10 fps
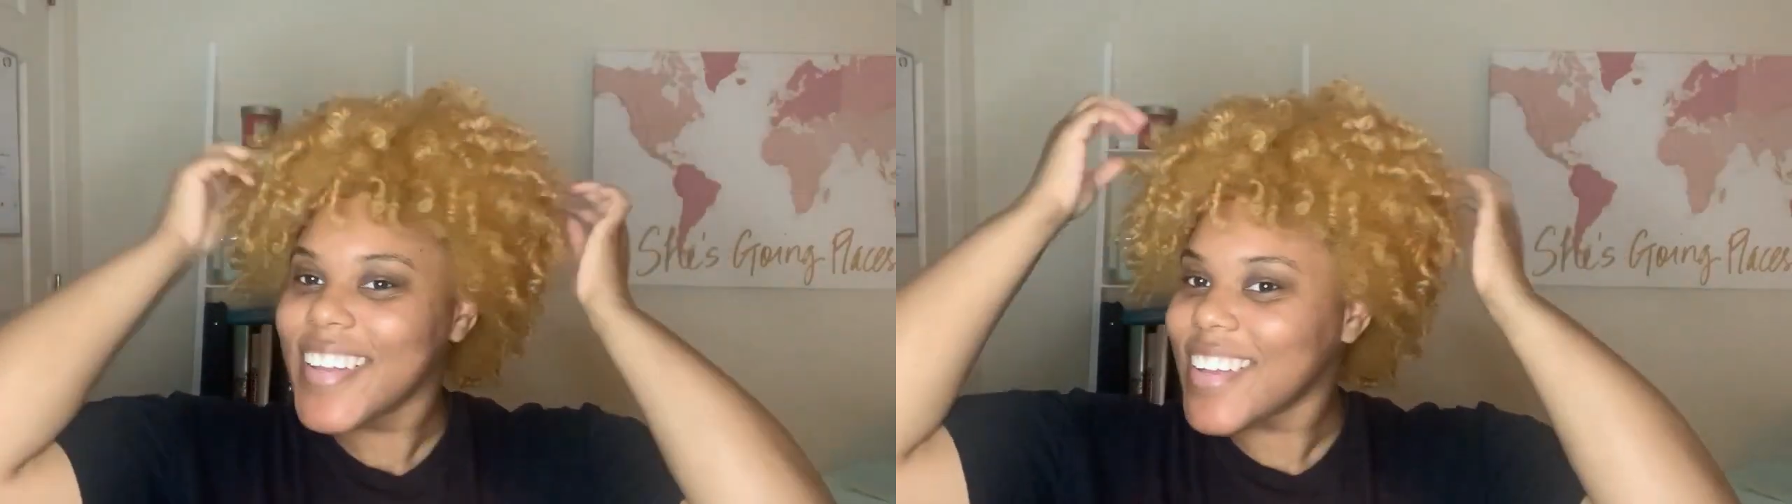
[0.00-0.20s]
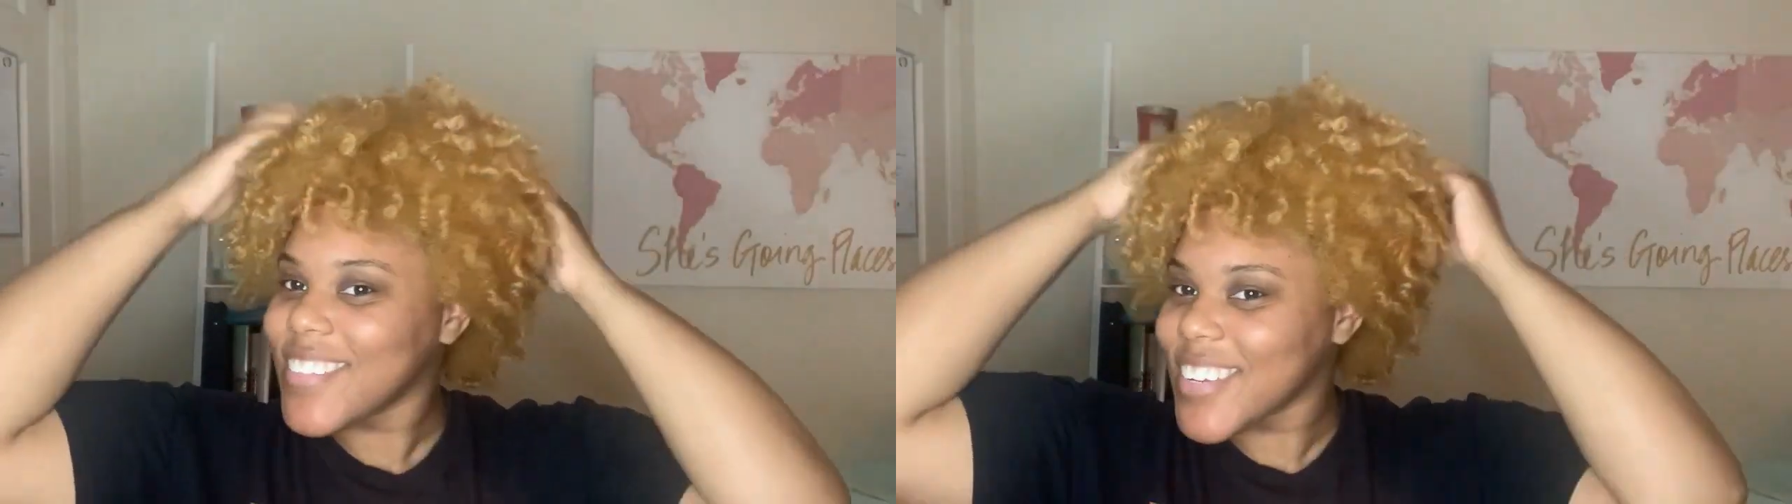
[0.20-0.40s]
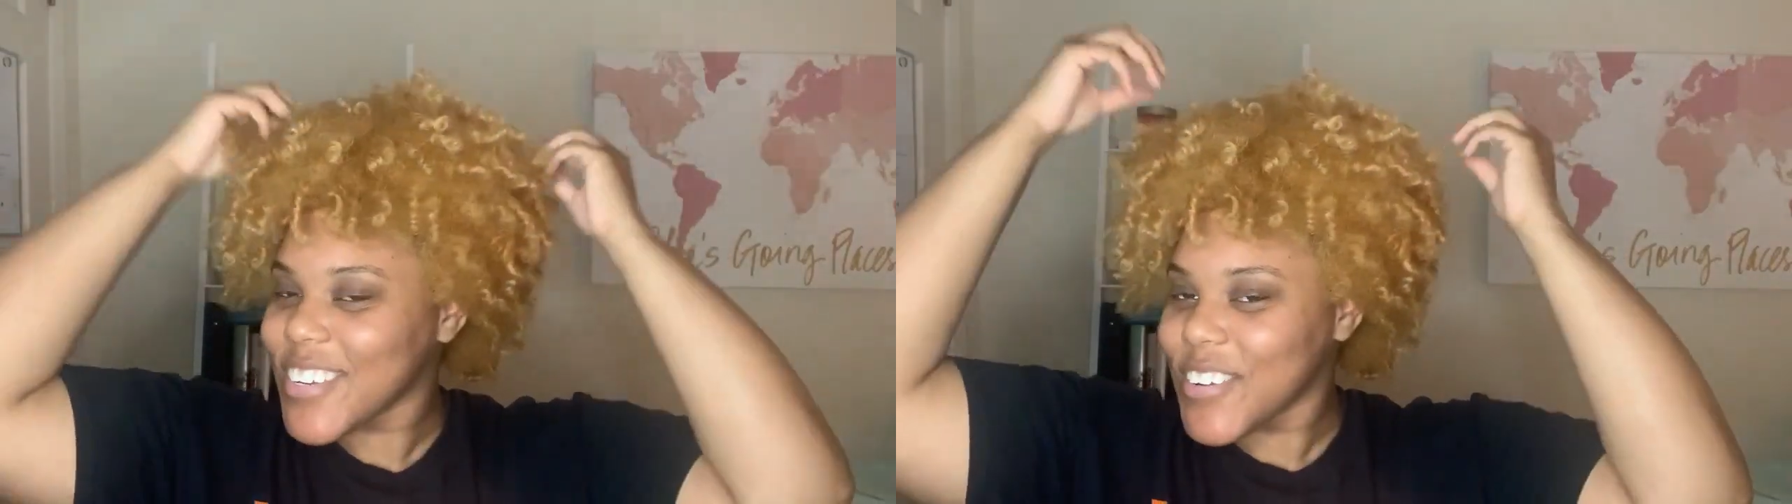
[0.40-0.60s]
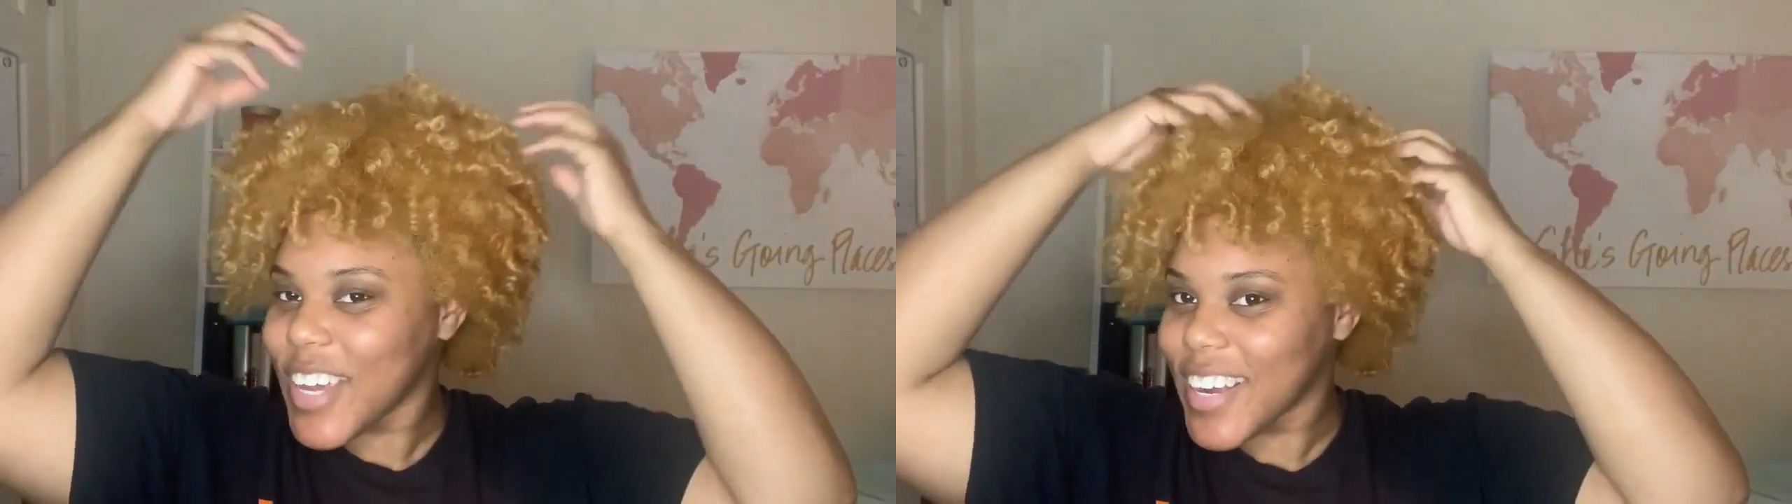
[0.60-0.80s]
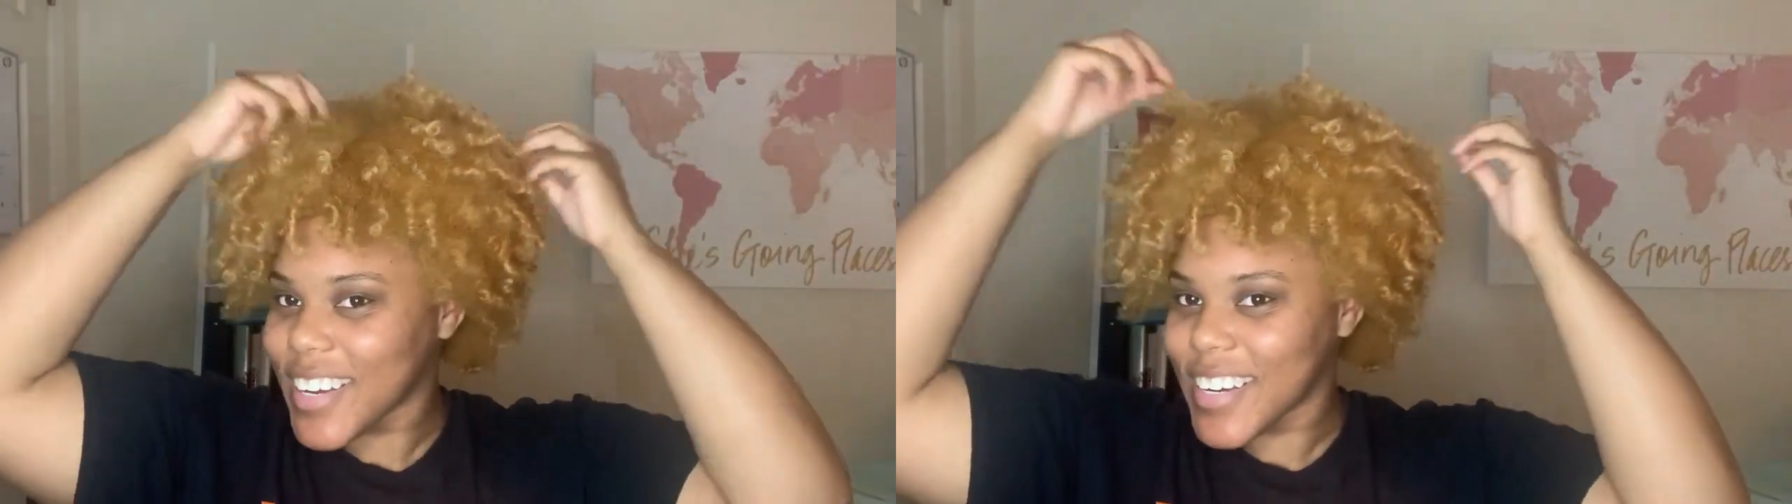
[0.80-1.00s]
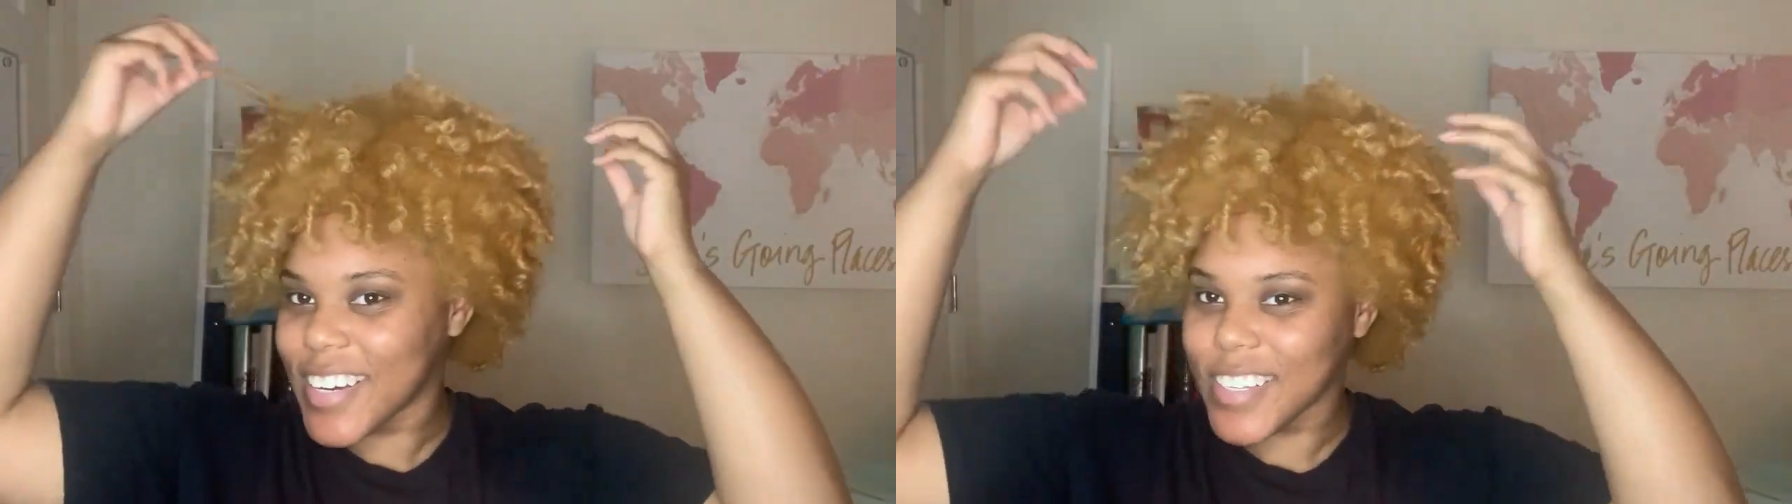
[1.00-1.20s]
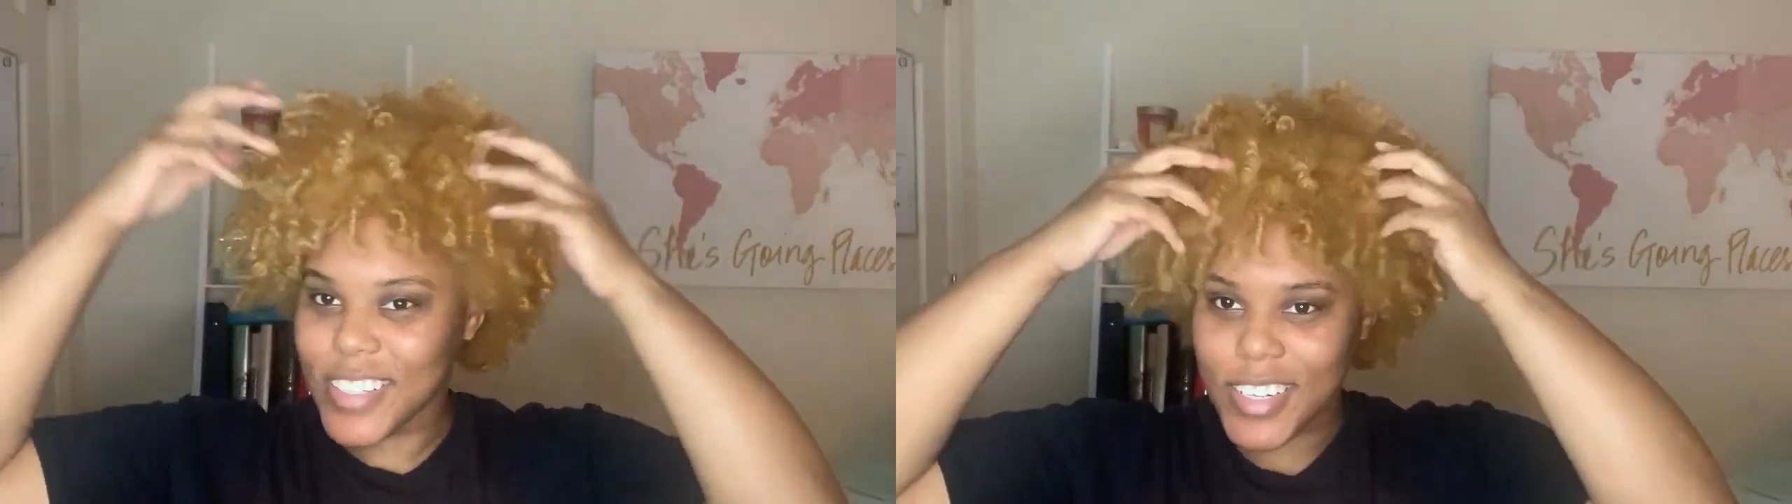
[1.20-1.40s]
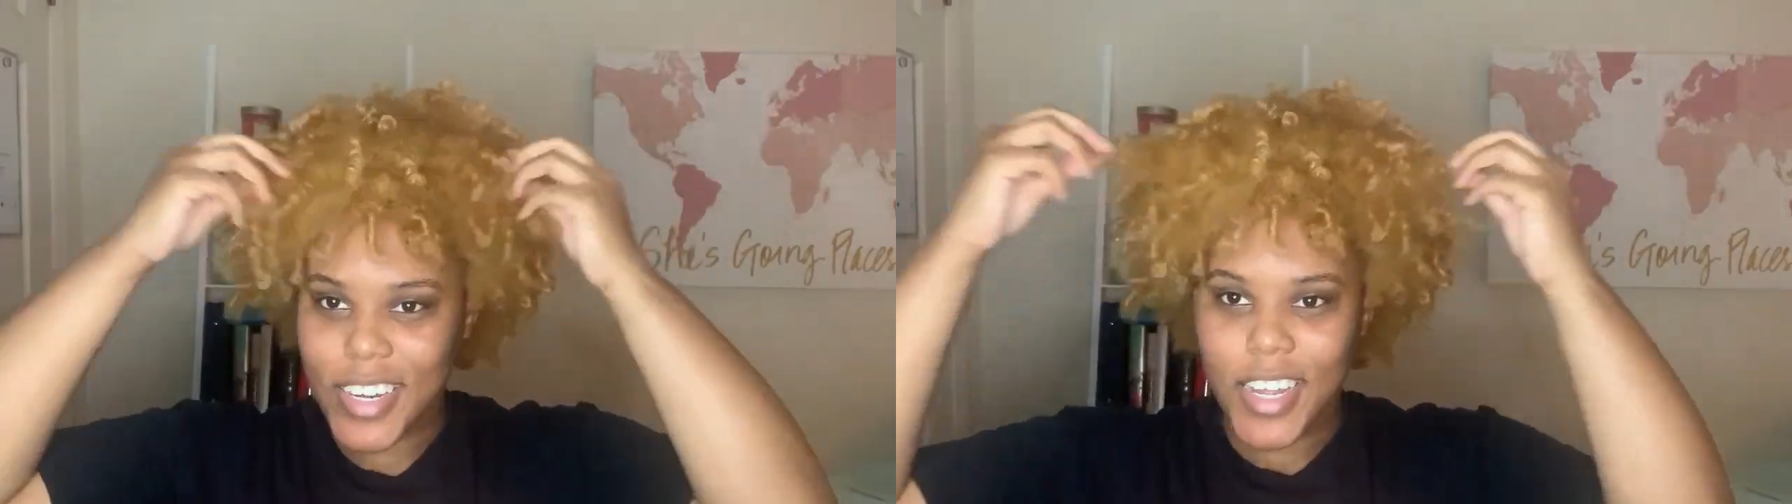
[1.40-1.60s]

I have a new hair color,